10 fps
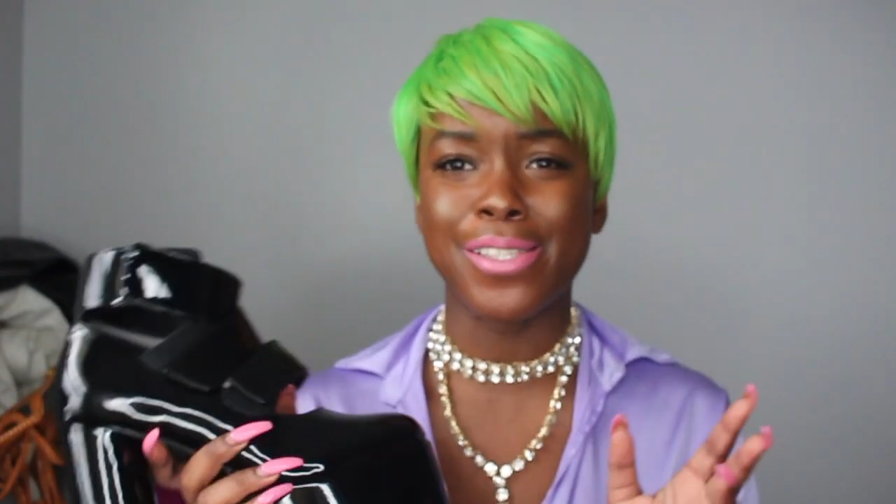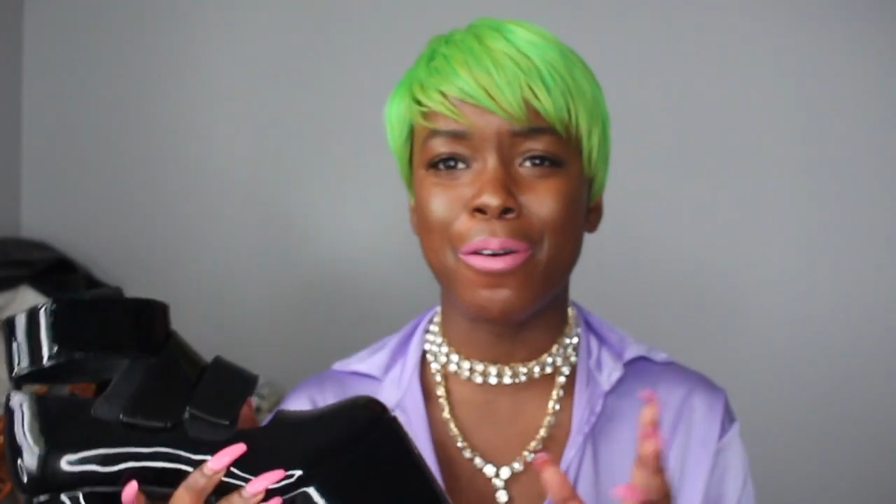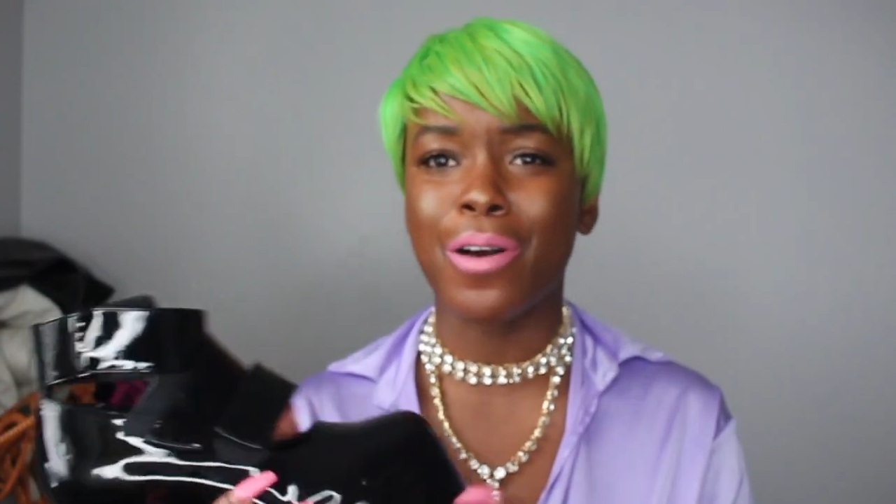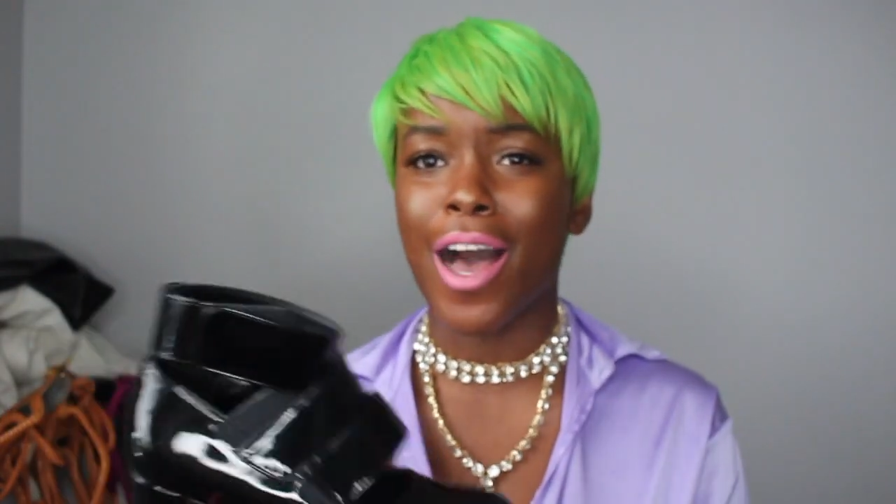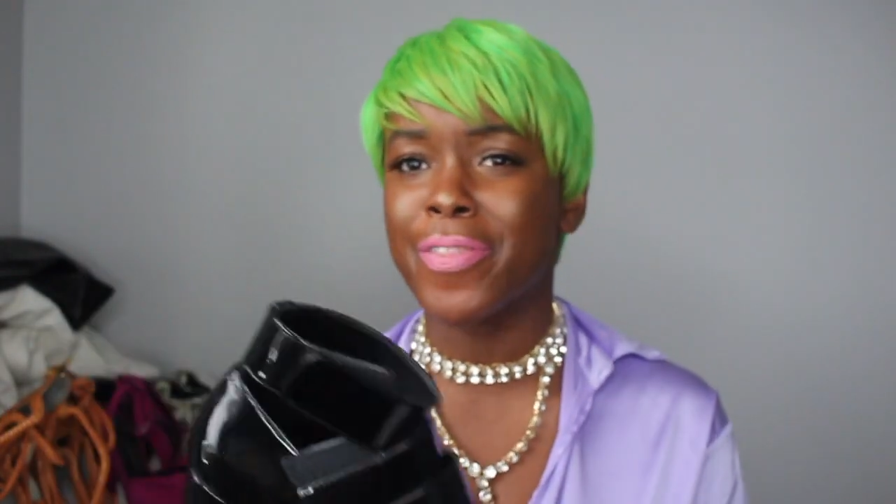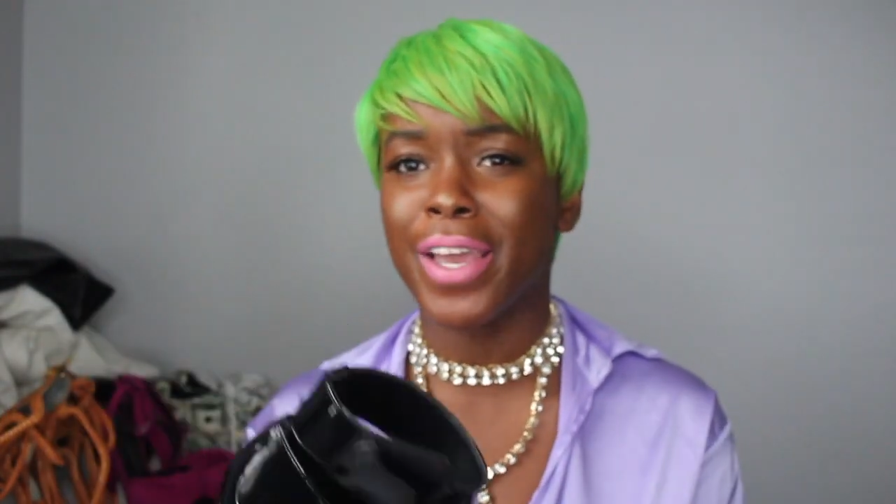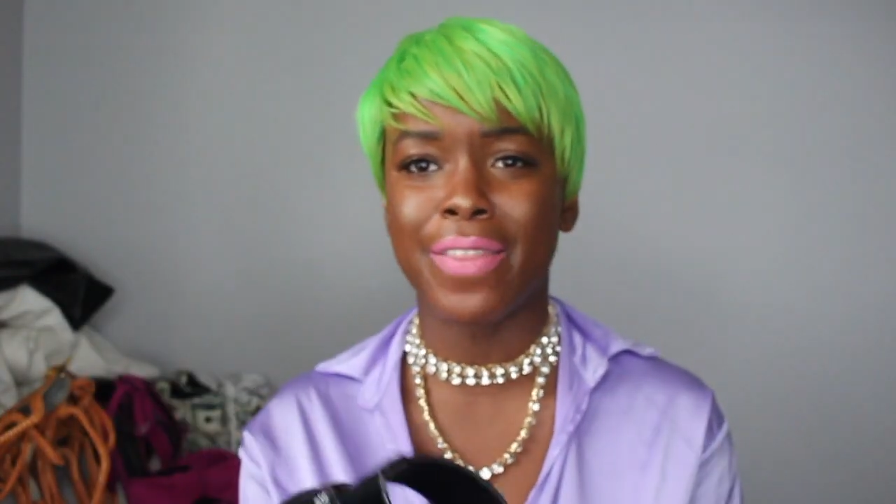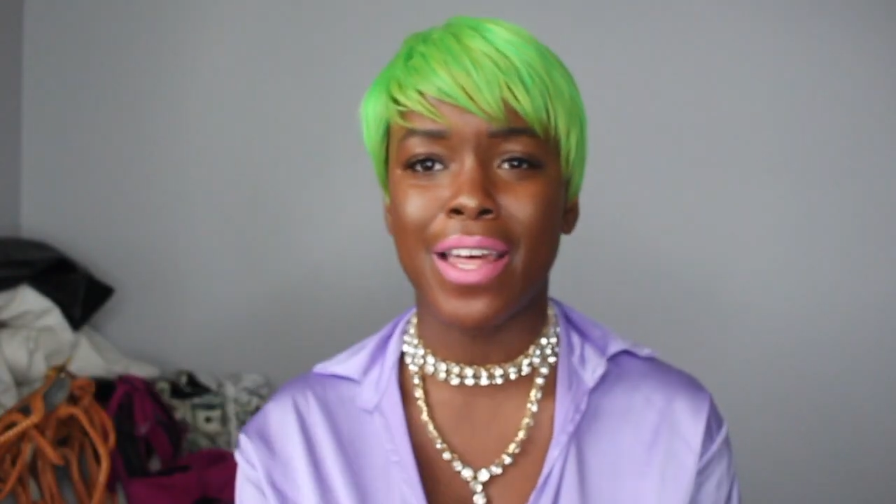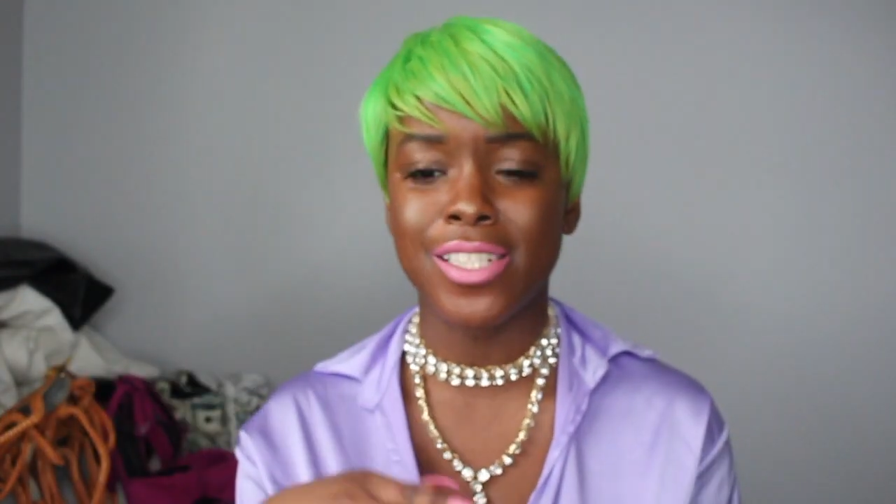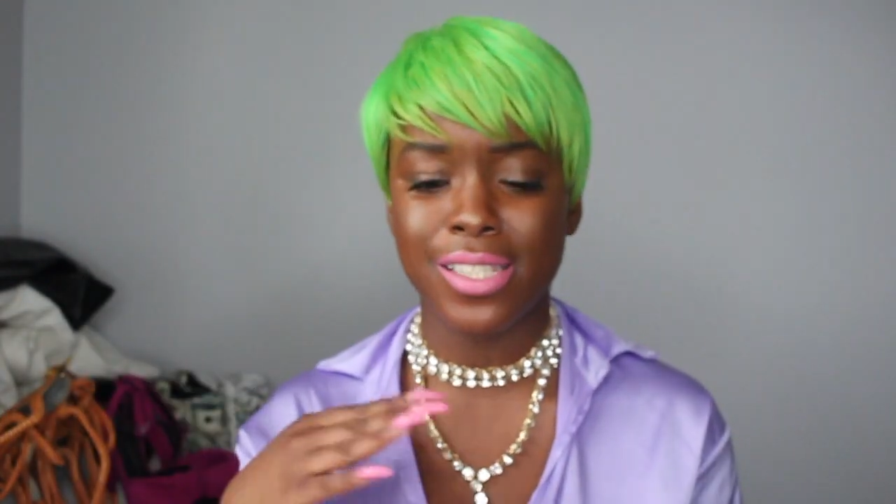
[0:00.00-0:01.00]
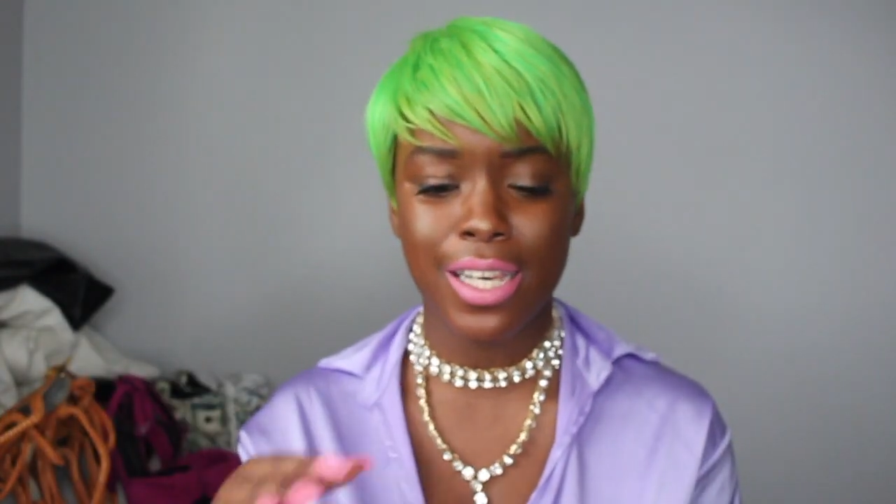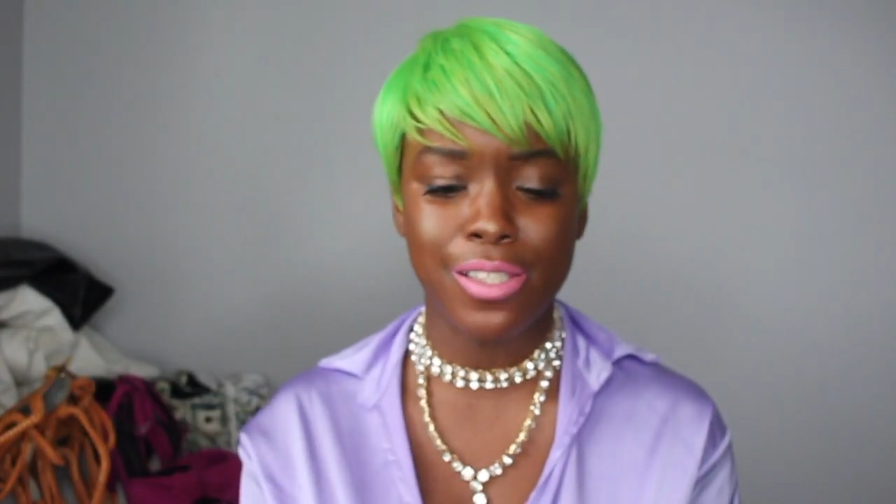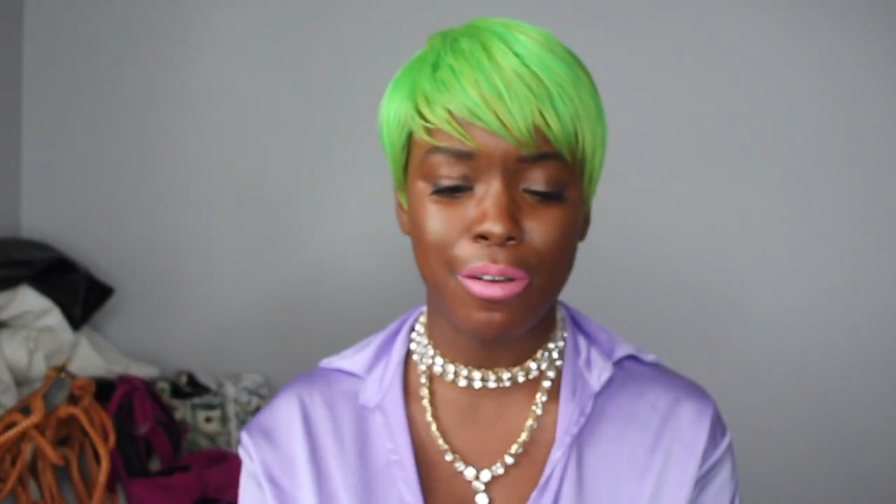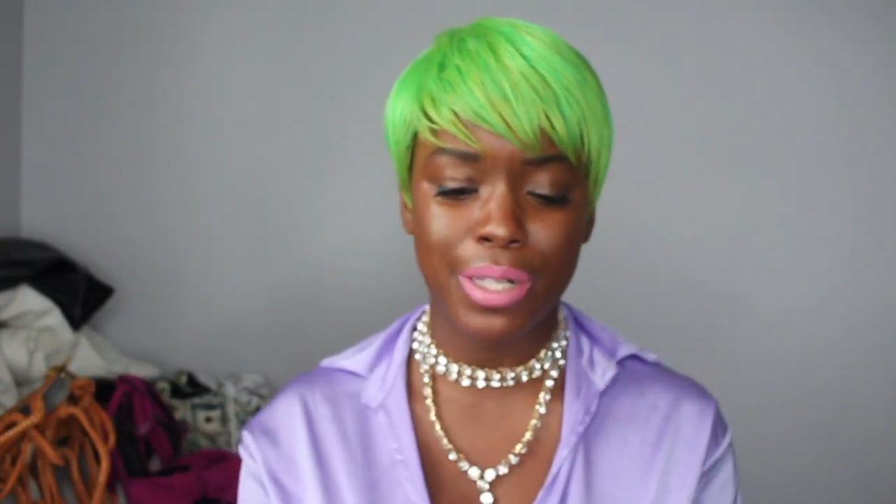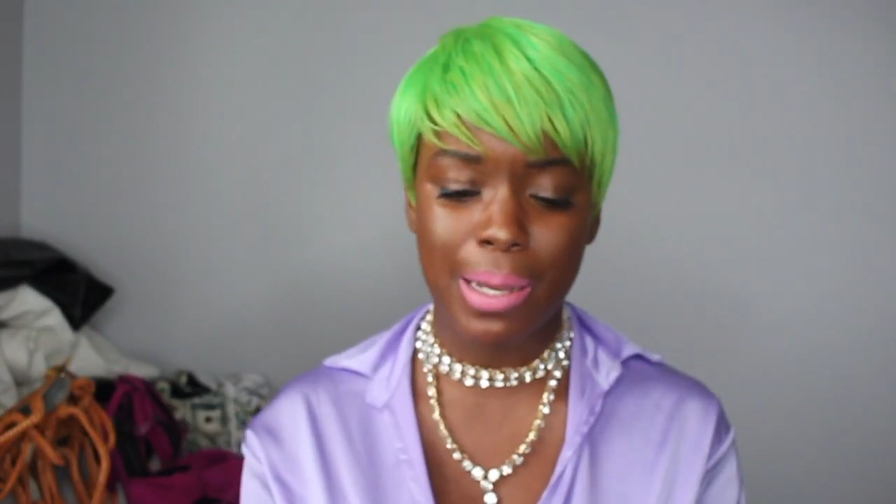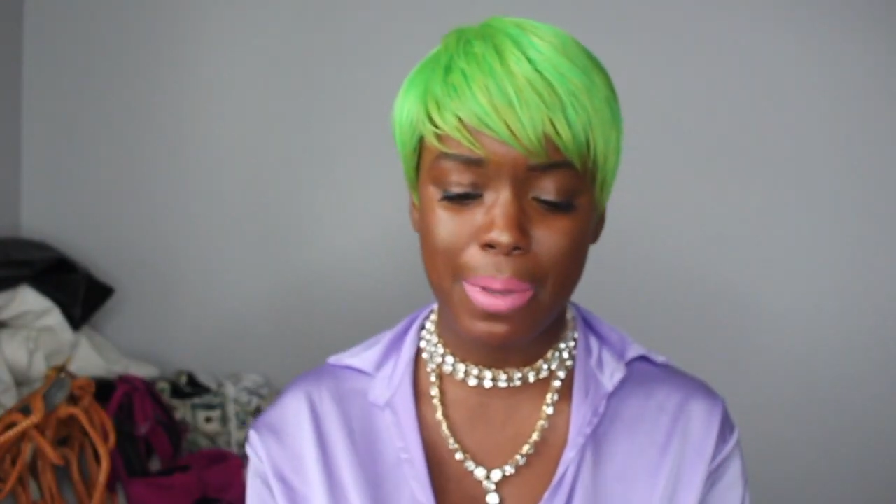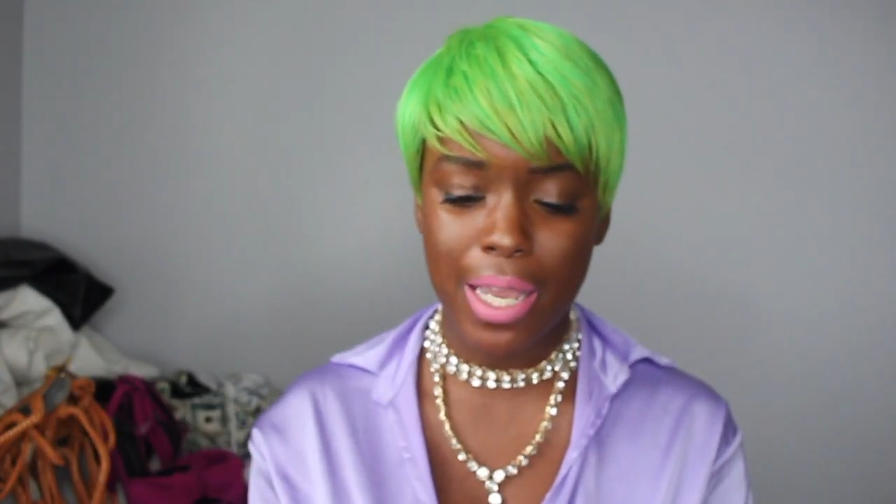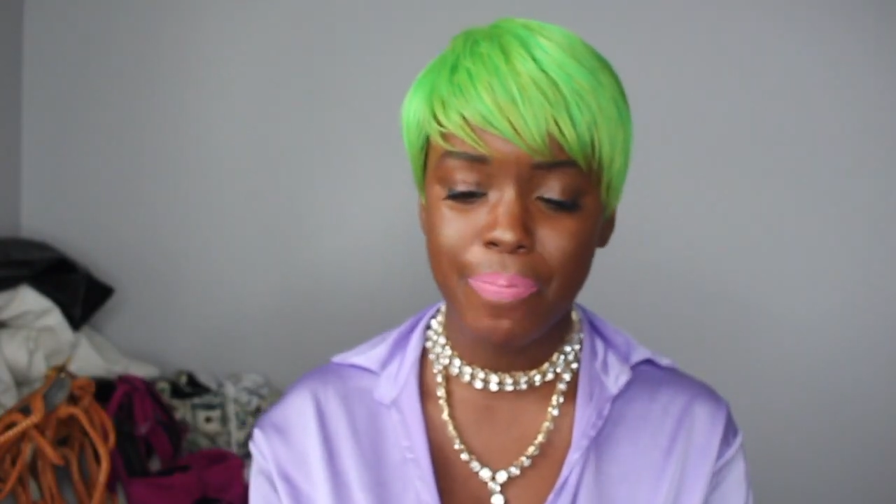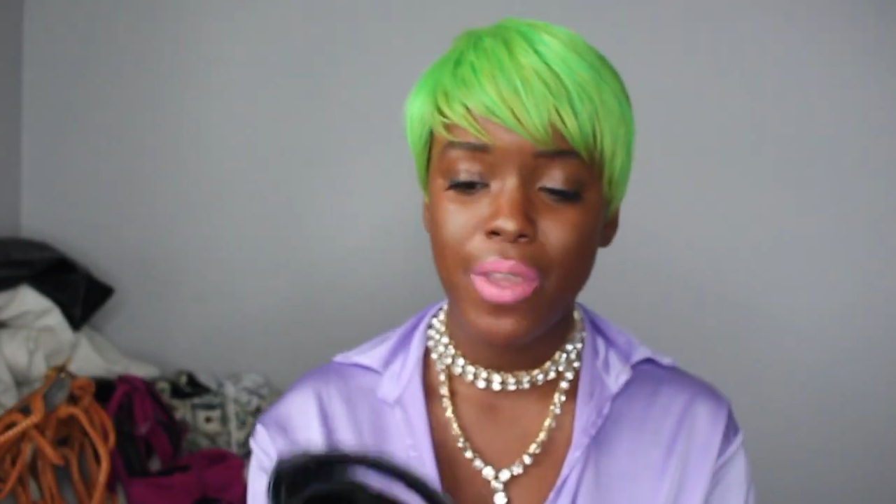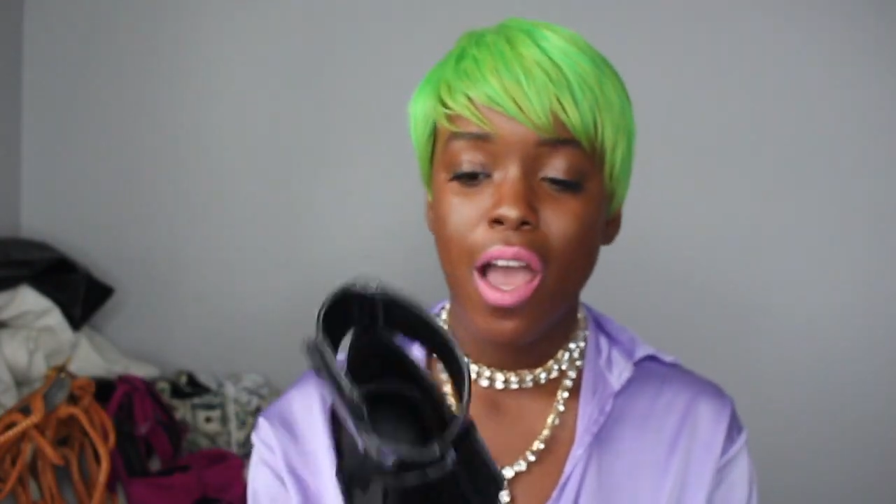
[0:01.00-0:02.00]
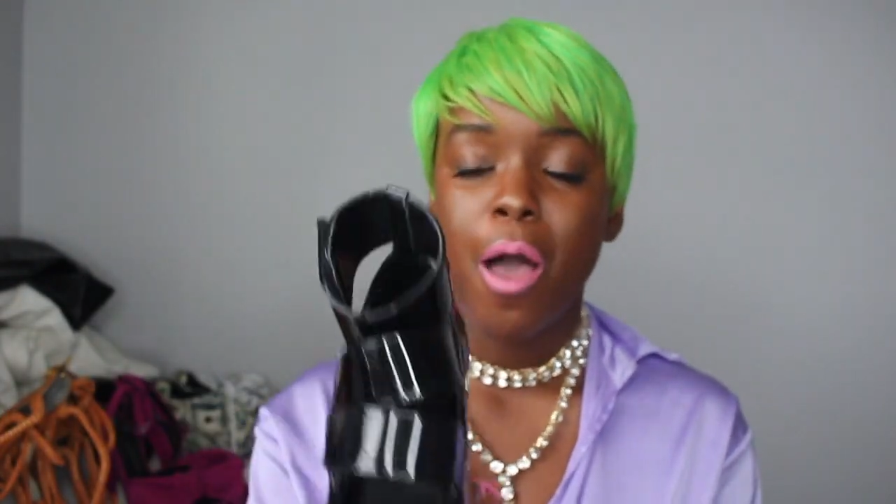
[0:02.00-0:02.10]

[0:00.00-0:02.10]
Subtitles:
so gothic, and that's just like so not me.